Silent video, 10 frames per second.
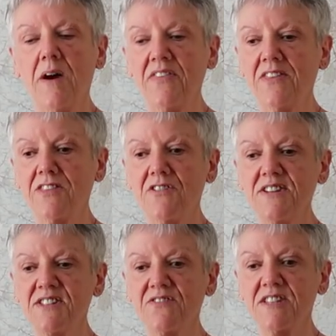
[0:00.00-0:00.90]
But I think the
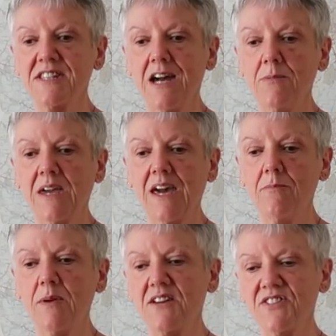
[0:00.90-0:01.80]
rest of the time,
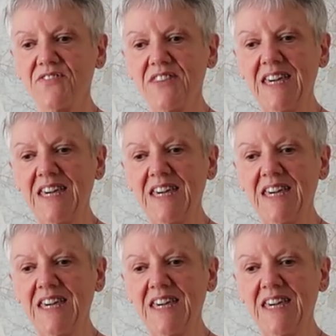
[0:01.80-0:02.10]
again, because of the